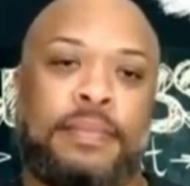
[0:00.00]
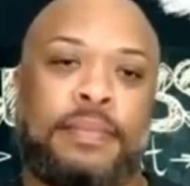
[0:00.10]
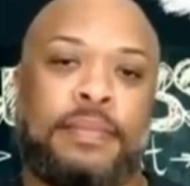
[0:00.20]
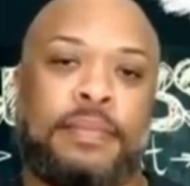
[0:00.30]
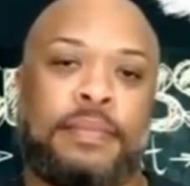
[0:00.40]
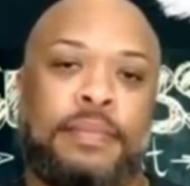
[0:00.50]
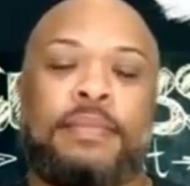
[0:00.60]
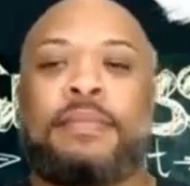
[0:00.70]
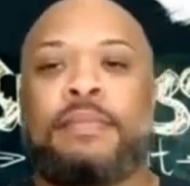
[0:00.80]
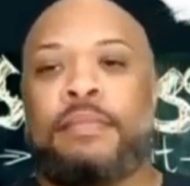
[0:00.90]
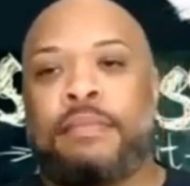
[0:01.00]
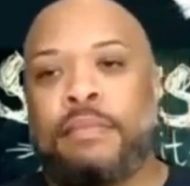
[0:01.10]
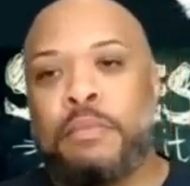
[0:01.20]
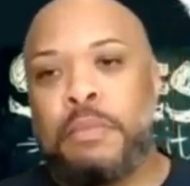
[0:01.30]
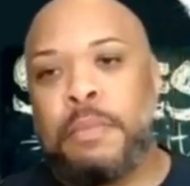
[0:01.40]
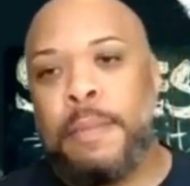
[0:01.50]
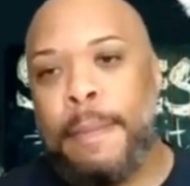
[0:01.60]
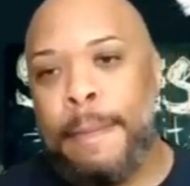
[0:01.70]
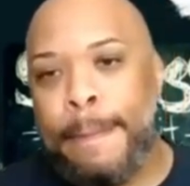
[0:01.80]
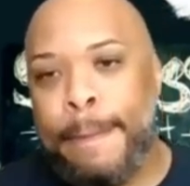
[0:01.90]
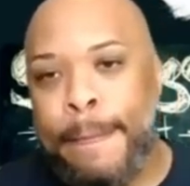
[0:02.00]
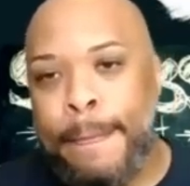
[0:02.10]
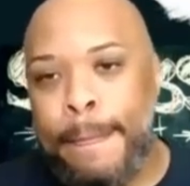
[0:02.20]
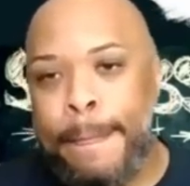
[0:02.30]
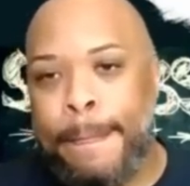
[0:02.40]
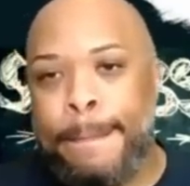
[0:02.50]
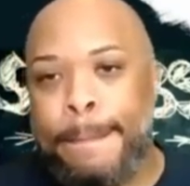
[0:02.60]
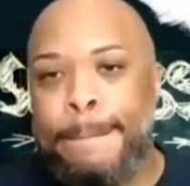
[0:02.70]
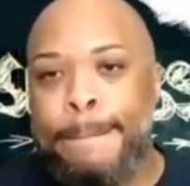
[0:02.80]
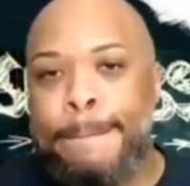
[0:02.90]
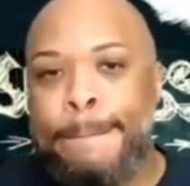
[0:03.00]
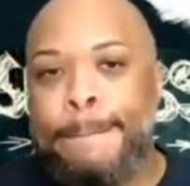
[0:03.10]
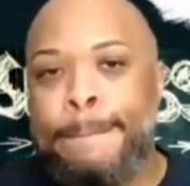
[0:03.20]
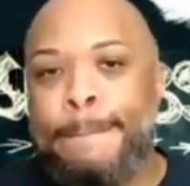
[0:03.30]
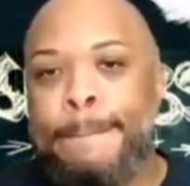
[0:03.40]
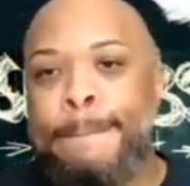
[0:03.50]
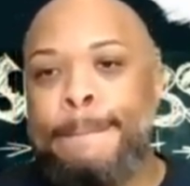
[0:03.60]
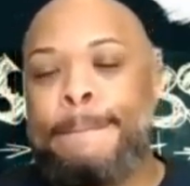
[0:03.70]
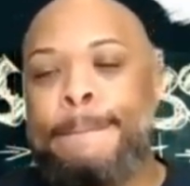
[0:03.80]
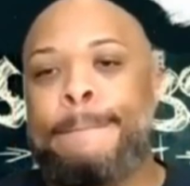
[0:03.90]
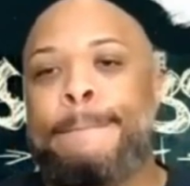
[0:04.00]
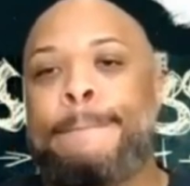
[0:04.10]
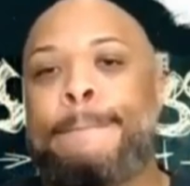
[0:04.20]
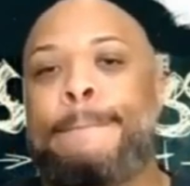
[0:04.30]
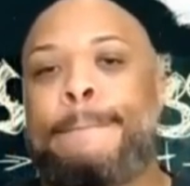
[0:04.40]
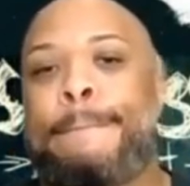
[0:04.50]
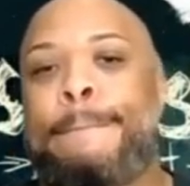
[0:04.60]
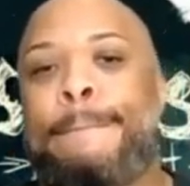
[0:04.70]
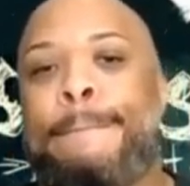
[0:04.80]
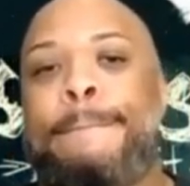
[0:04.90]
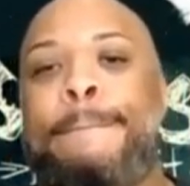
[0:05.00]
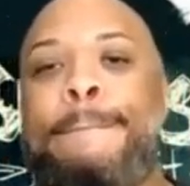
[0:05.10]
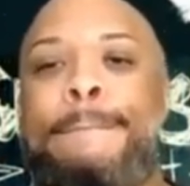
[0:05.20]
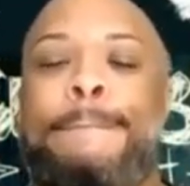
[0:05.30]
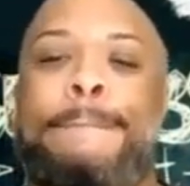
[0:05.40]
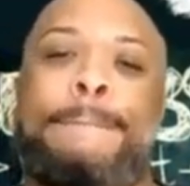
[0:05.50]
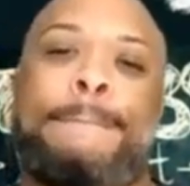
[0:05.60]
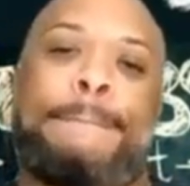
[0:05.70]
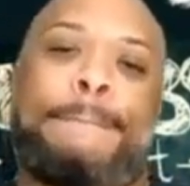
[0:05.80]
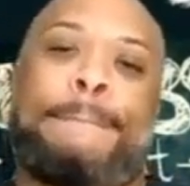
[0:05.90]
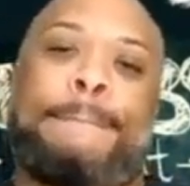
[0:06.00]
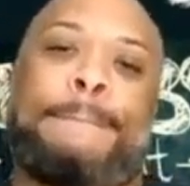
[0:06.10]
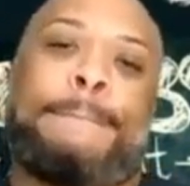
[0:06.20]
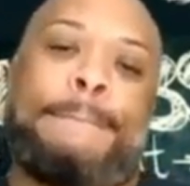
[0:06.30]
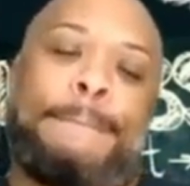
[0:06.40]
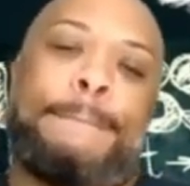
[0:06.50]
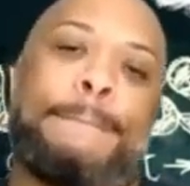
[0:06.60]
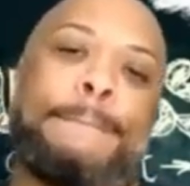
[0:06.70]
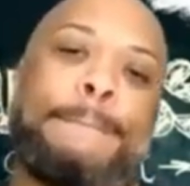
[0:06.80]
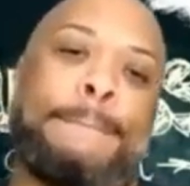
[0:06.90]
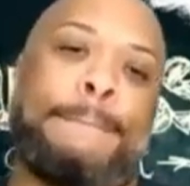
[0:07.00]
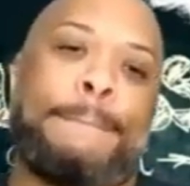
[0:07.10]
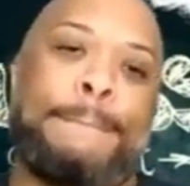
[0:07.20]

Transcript: The person shown says nothing.